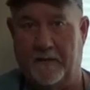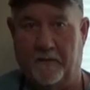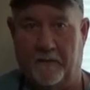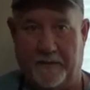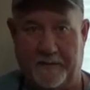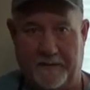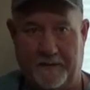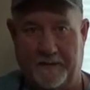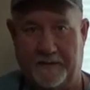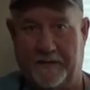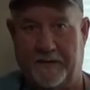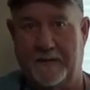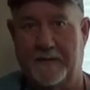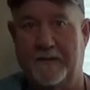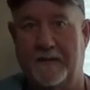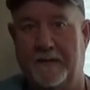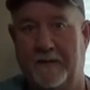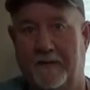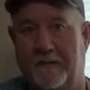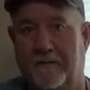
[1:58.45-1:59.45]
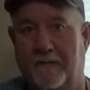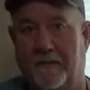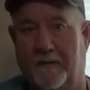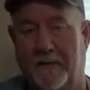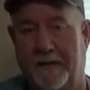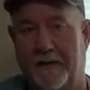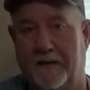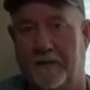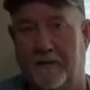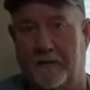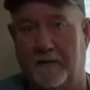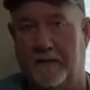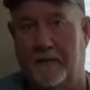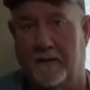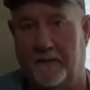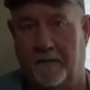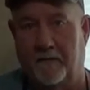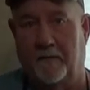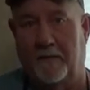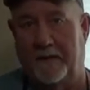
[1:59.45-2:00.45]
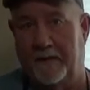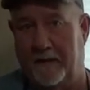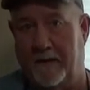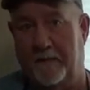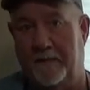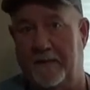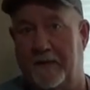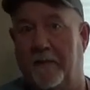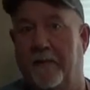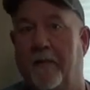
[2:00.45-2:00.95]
which is considered fully cooked when it comes to